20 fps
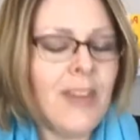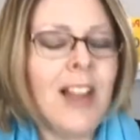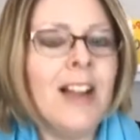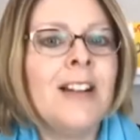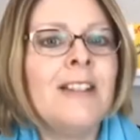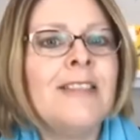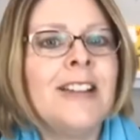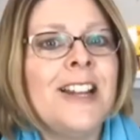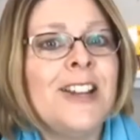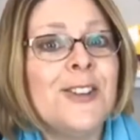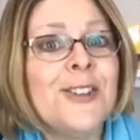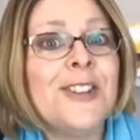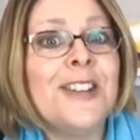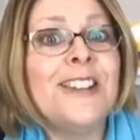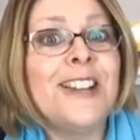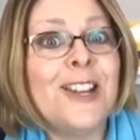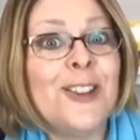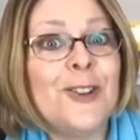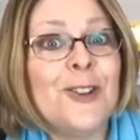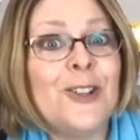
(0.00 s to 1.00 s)
Oh, here's
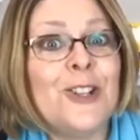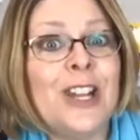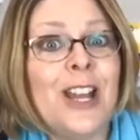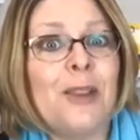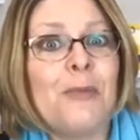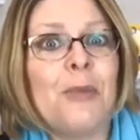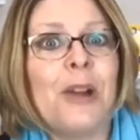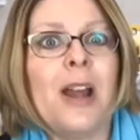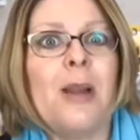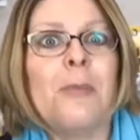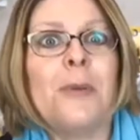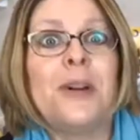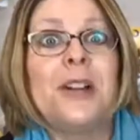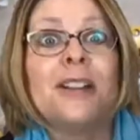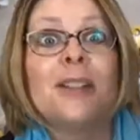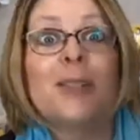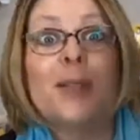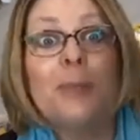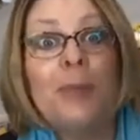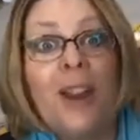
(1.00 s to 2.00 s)
another Jan Brett
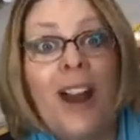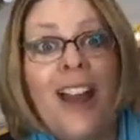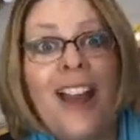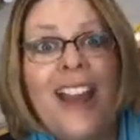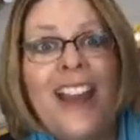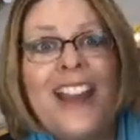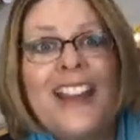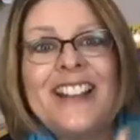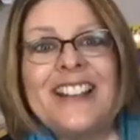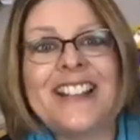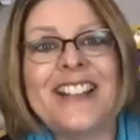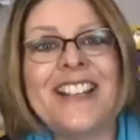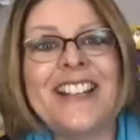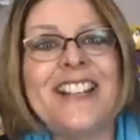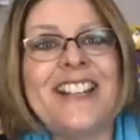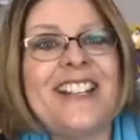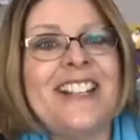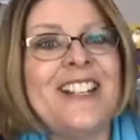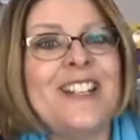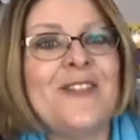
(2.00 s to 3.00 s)
book.
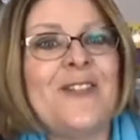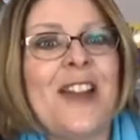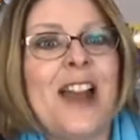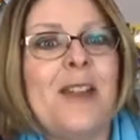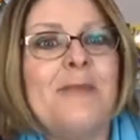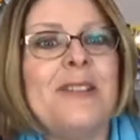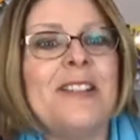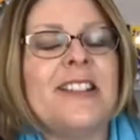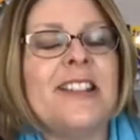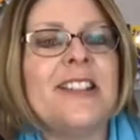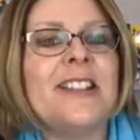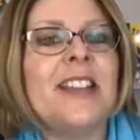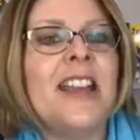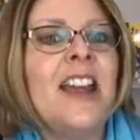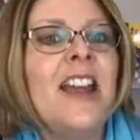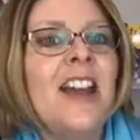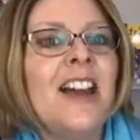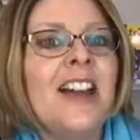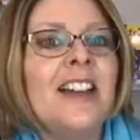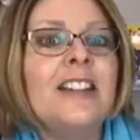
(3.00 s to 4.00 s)
Surprise! She's fabulous.
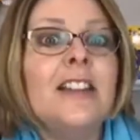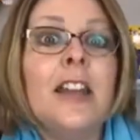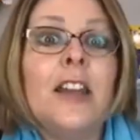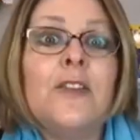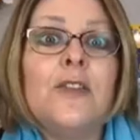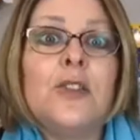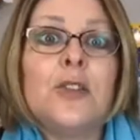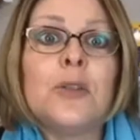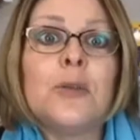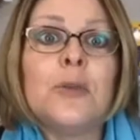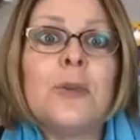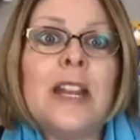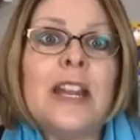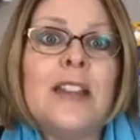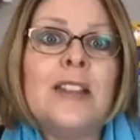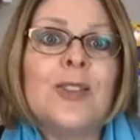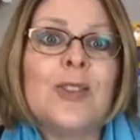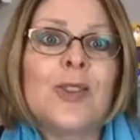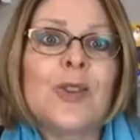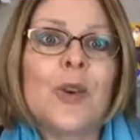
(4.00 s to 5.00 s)
I love to
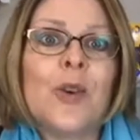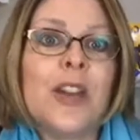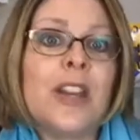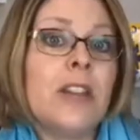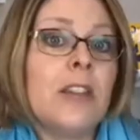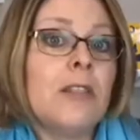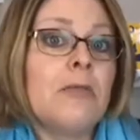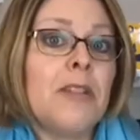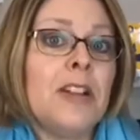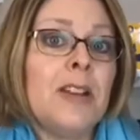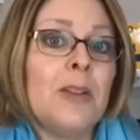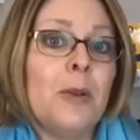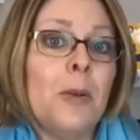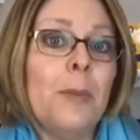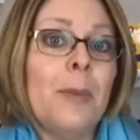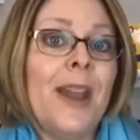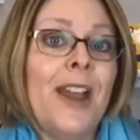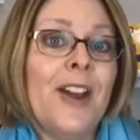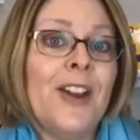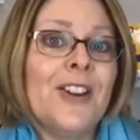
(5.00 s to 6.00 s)
read the story of the three little
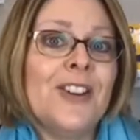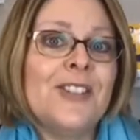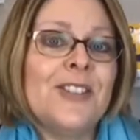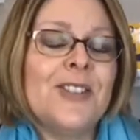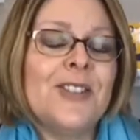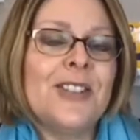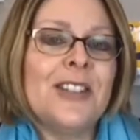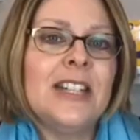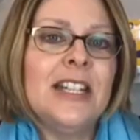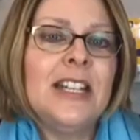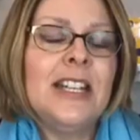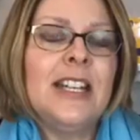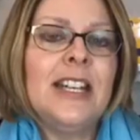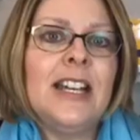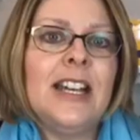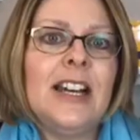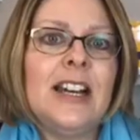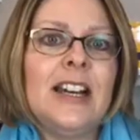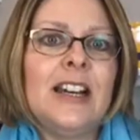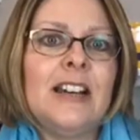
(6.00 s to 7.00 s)
bears
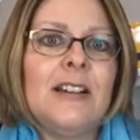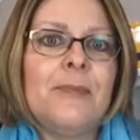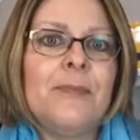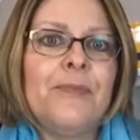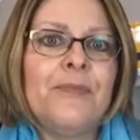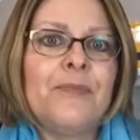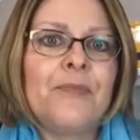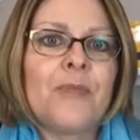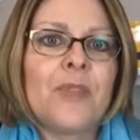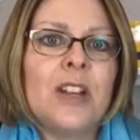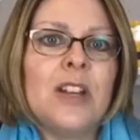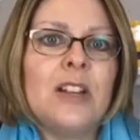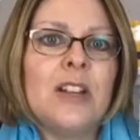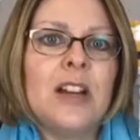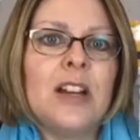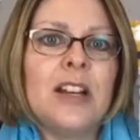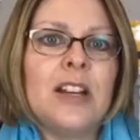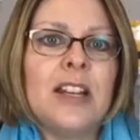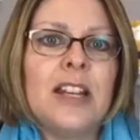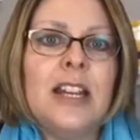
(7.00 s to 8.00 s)
in
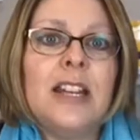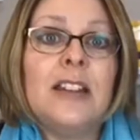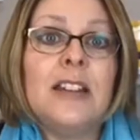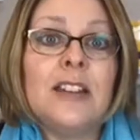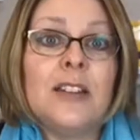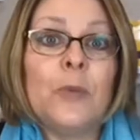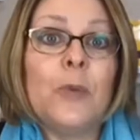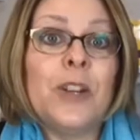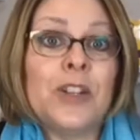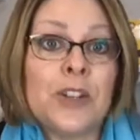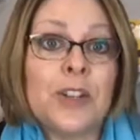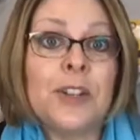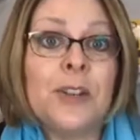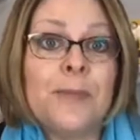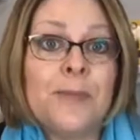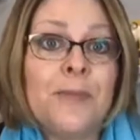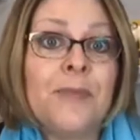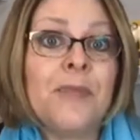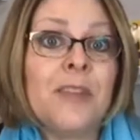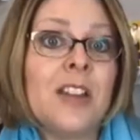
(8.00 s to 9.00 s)
the
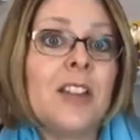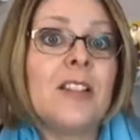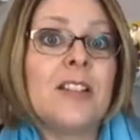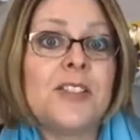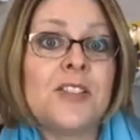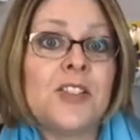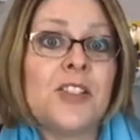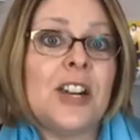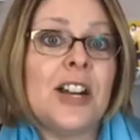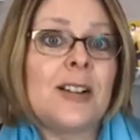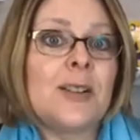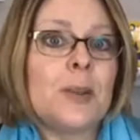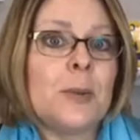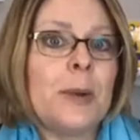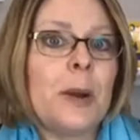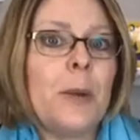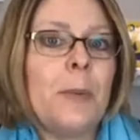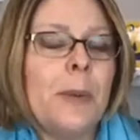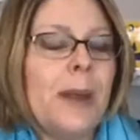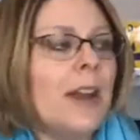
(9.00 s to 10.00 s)
winter, you know, because it talks
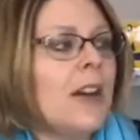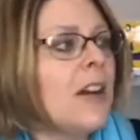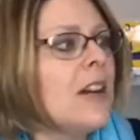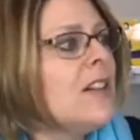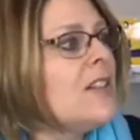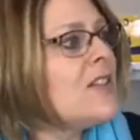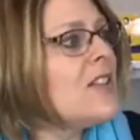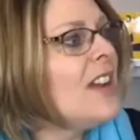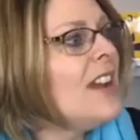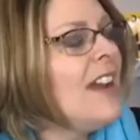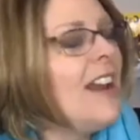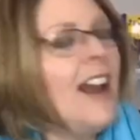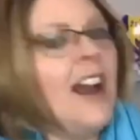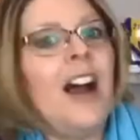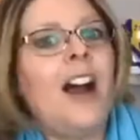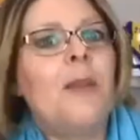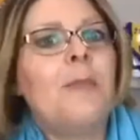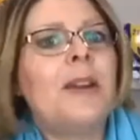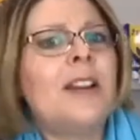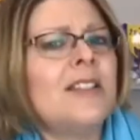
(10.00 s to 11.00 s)
about bears,
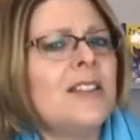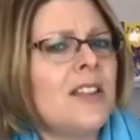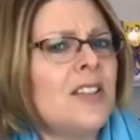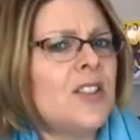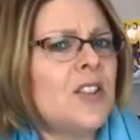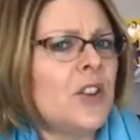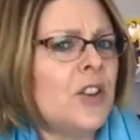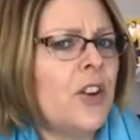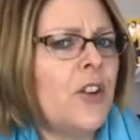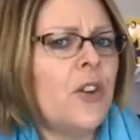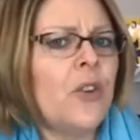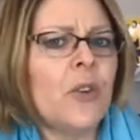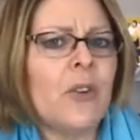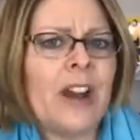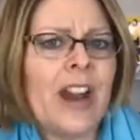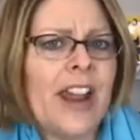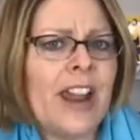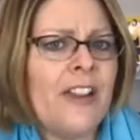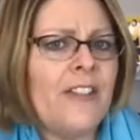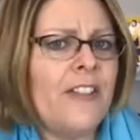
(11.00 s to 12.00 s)
but it's also a
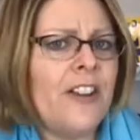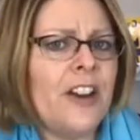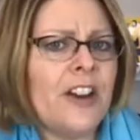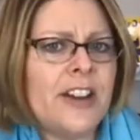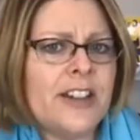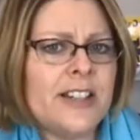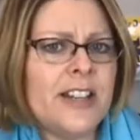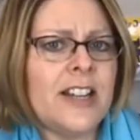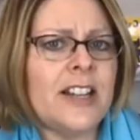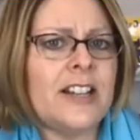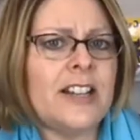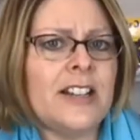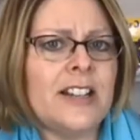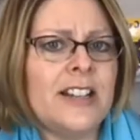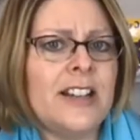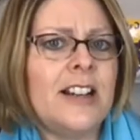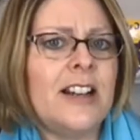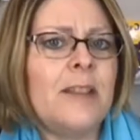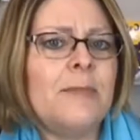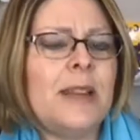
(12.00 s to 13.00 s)
great fairy
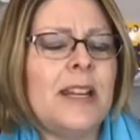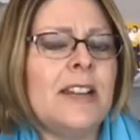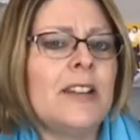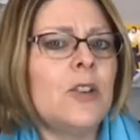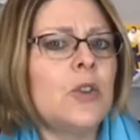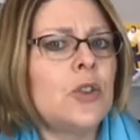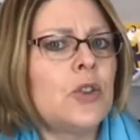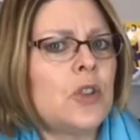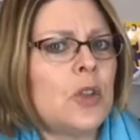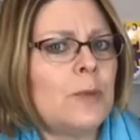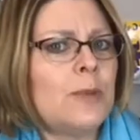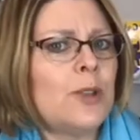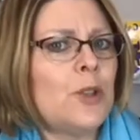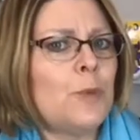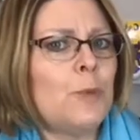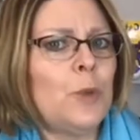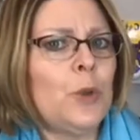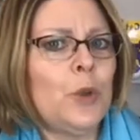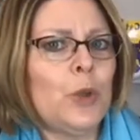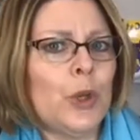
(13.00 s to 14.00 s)
tale. I mean, there's so
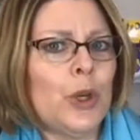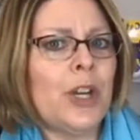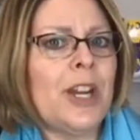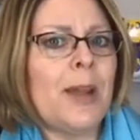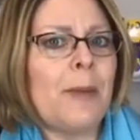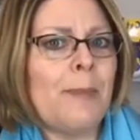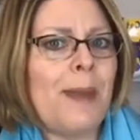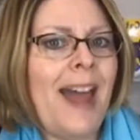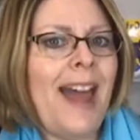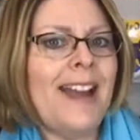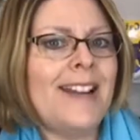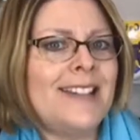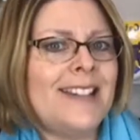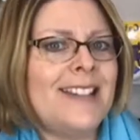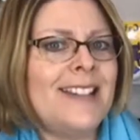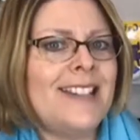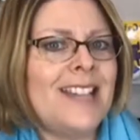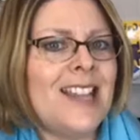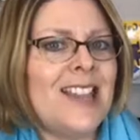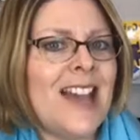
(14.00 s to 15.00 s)
much learning packed
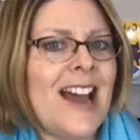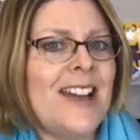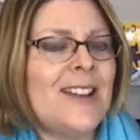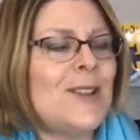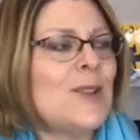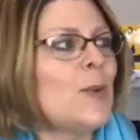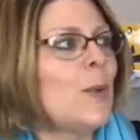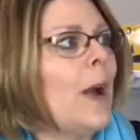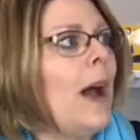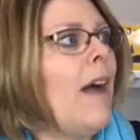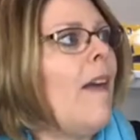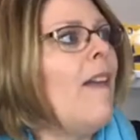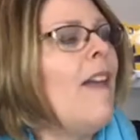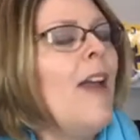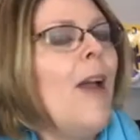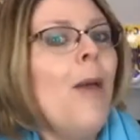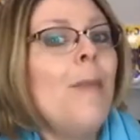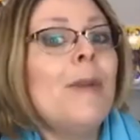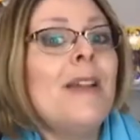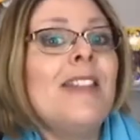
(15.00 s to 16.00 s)
into that as well.
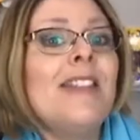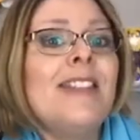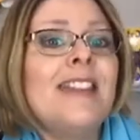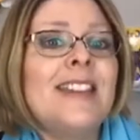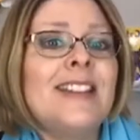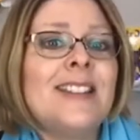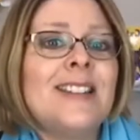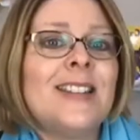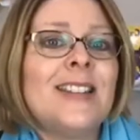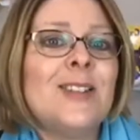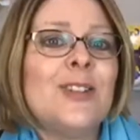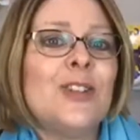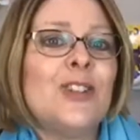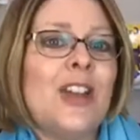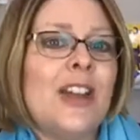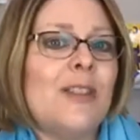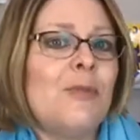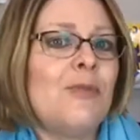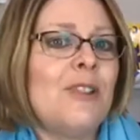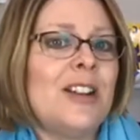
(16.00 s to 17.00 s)
But this is
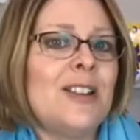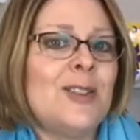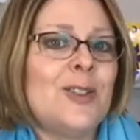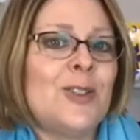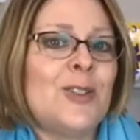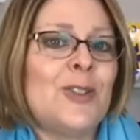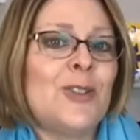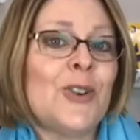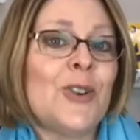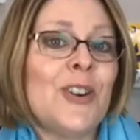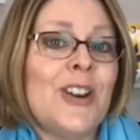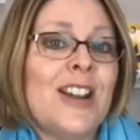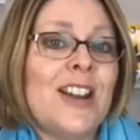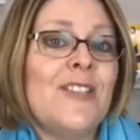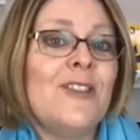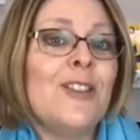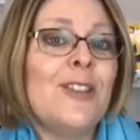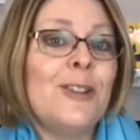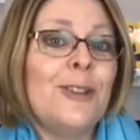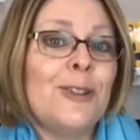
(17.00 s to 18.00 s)
Jan Brett's story
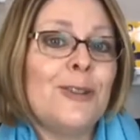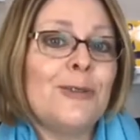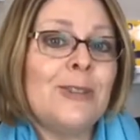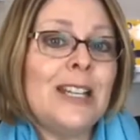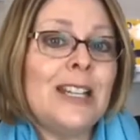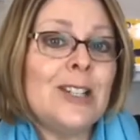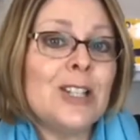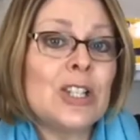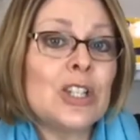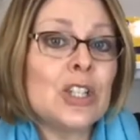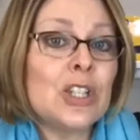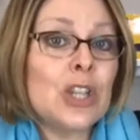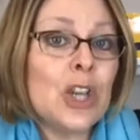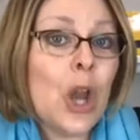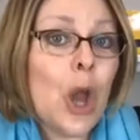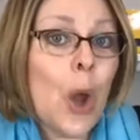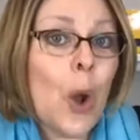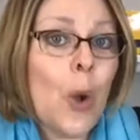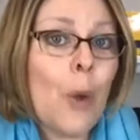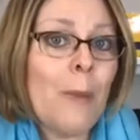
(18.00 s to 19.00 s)
of the three
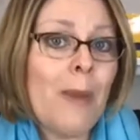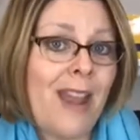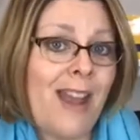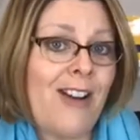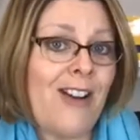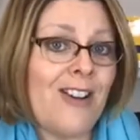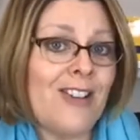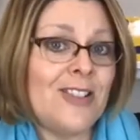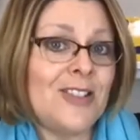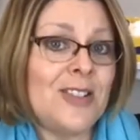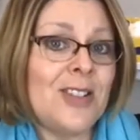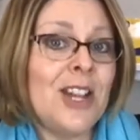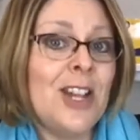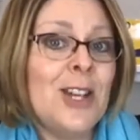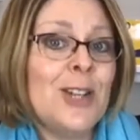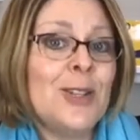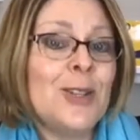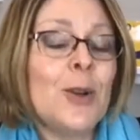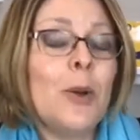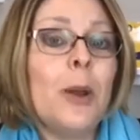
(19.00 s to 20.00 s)
snow bears.
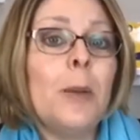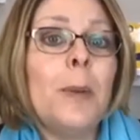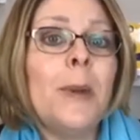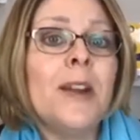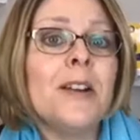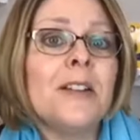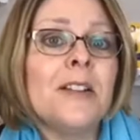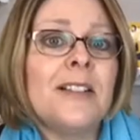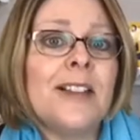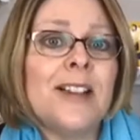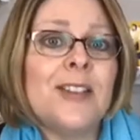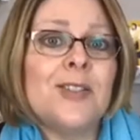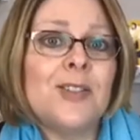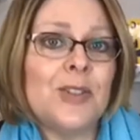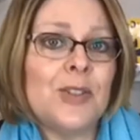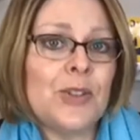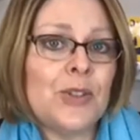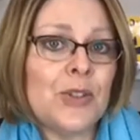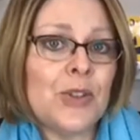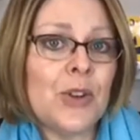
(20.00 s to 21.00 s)
So it parallels
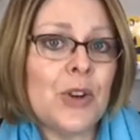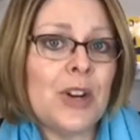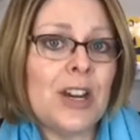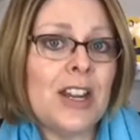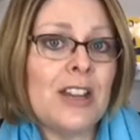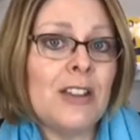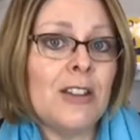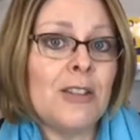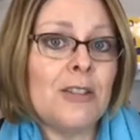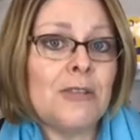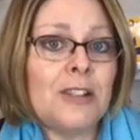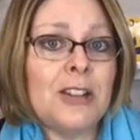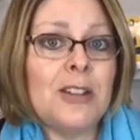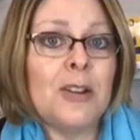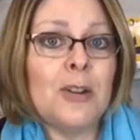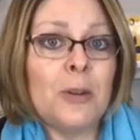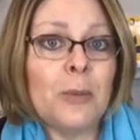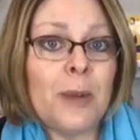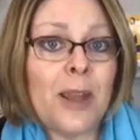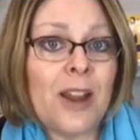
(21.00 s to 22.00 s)
the story of the three
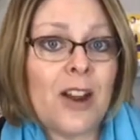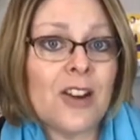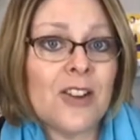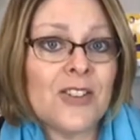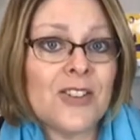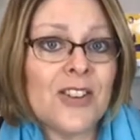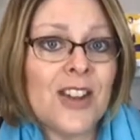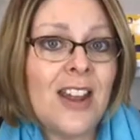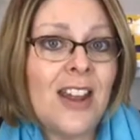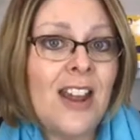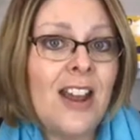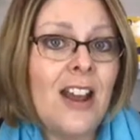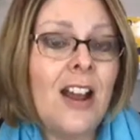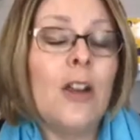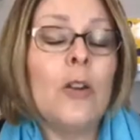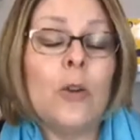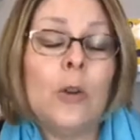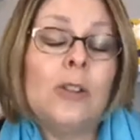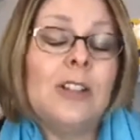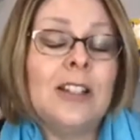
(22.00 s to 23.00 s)
little bears,
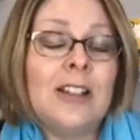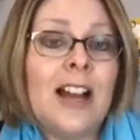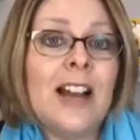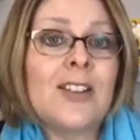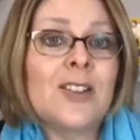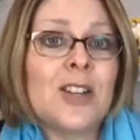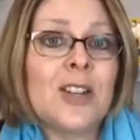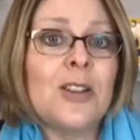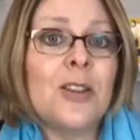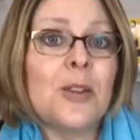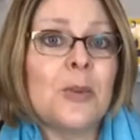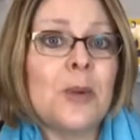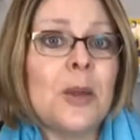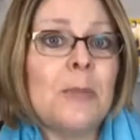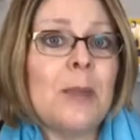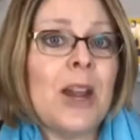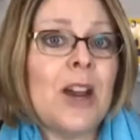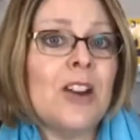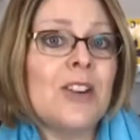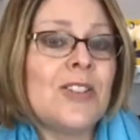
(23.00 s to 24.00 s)
Goldilocks and the Three
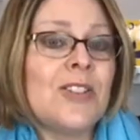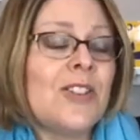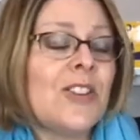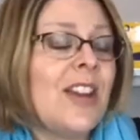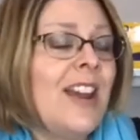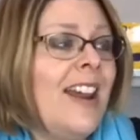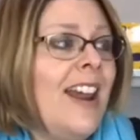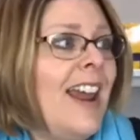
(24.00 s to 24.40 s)
Bears.